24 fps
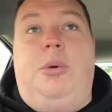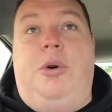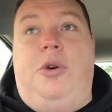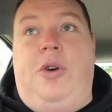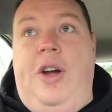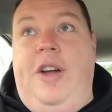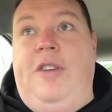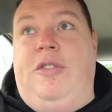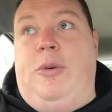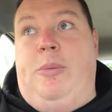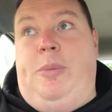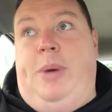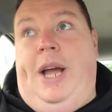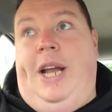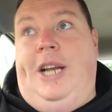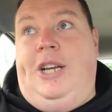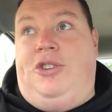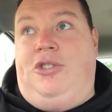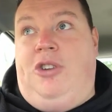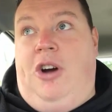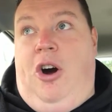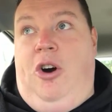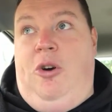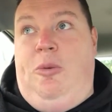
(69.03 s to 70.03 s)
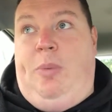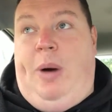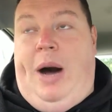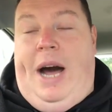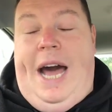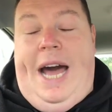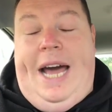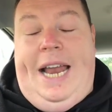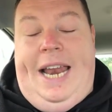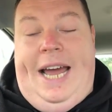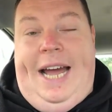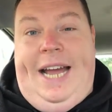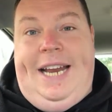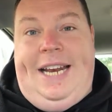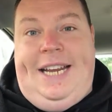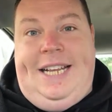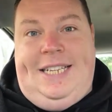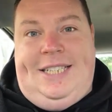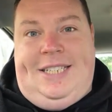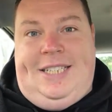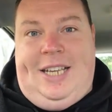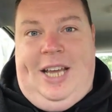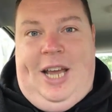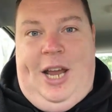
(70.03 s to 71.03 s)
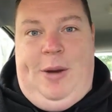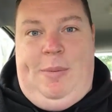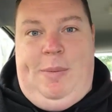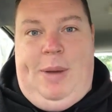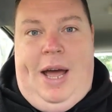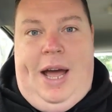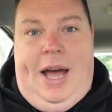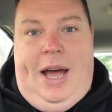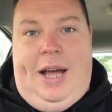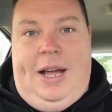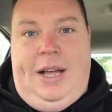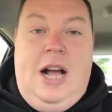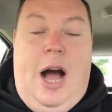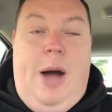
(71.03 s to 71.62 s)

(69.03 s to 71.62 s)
We're even being trolled by our ladies team now.